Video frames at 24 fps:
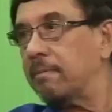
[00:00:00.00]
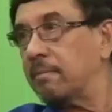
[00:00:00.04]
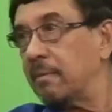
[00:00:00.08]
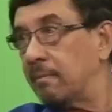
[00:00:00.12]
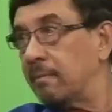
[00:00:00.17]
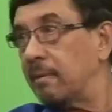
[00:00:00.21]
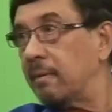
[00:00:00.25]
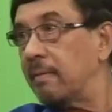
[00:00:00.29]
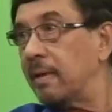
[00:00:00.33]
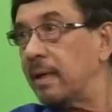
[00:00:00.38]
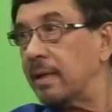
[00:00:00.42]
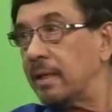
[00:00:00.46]

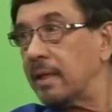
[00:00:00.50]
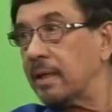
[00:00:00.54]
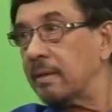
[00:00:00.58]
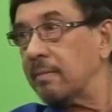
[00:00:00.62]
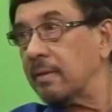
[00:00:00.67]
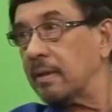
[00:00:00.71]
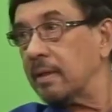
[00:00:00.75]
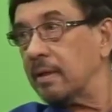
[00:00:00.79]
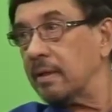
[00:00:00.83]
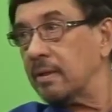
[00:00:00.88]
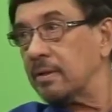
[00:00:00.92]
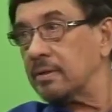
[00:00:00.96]
problematic
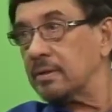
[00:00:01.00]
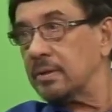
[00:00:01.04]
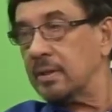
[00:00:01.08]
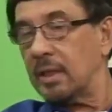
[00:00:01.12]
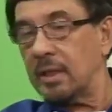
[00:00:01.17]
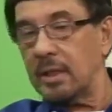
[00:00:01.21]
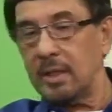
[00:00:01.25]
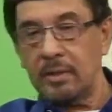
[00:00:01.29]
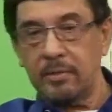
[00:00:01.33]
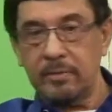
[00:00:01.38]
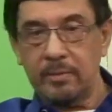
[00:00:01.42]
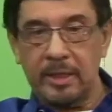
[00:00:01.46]
because
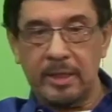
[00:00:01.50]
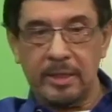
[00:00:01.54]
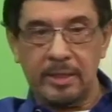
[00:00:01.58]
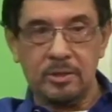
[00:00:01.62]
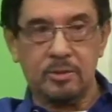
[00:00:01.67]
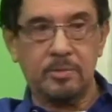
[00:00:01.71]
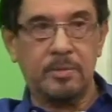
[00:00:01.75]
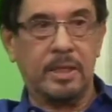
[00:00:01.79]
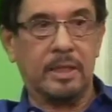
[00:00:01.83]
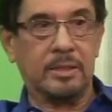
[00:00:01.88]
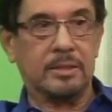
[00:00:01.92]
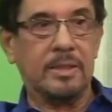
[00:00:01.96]
that has
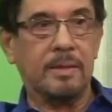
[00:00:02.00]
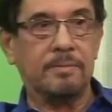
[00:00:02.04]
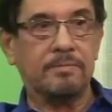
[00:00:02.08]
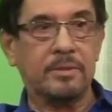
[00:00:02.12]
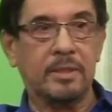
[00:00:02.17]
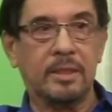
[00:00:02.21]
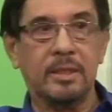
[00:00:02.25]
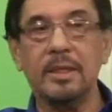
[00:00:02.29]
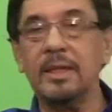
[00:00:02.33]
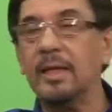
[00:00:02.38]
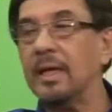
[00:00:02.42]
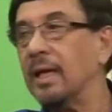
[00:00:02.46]
to be
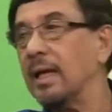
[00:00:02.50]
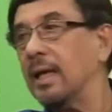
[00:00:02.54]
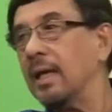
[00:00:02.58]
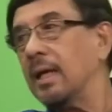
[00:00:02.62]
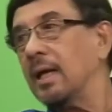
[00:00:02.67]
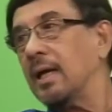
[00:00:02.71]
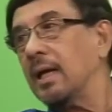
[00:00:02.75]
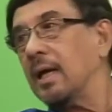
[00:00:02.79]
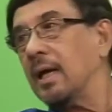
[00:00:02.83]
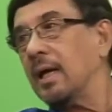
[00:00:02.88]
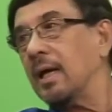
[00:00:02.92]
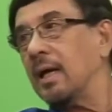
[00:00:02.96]
accepted
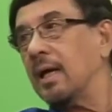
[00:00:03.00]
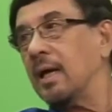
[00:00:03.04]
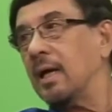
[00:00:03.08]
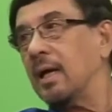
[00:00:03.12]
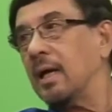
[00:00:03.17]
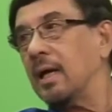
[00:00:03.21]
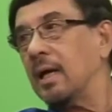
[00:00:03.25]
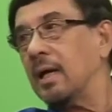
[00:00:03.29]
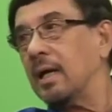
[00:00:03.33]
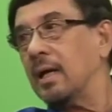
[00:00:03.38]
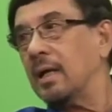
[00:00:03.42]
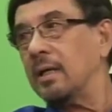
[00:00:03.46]

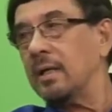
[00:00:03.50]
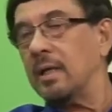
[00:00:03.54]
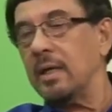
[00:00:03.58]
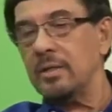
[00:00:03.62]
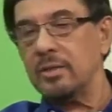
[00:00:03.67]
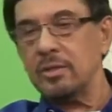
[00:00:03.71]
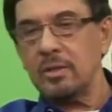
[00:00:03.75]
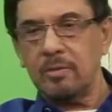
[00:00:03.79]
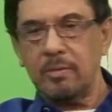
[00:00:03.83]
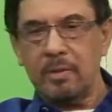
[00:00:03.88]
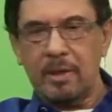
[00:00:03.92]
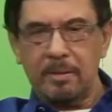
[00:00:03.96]

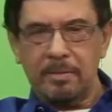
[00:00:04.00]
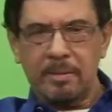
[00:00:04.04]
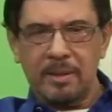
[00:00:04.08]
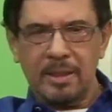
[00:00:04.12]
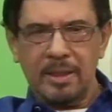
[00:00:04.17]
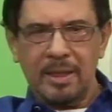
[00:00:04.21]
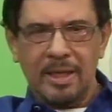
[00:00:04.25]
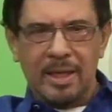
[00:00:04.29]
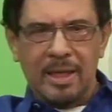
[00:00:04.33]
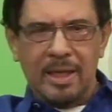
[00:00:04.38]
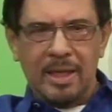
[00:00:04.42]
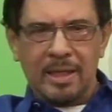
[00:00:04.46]
nationwide. But
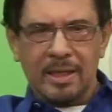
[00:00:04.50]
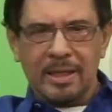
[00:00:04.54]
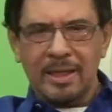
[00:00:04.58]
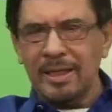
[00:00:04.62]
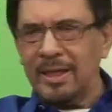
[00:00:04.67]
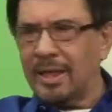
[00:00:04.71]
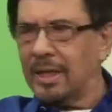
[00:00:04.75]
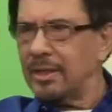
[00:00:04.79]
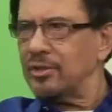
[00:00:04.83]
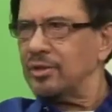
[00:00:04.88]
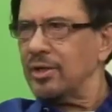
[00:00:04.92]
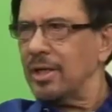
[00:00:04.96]
can
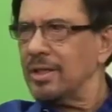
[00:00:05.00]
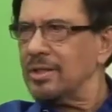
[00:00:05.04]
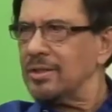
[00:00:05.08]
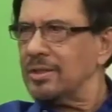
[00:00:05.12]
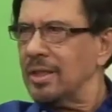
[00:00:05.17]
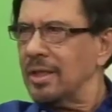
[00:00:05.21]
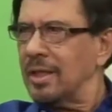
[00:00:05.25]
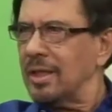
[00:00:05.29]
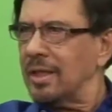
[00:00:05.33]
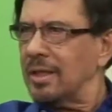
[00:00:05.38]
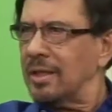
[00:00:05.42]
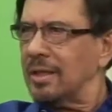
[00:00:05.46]
I change
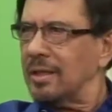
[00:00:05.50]
the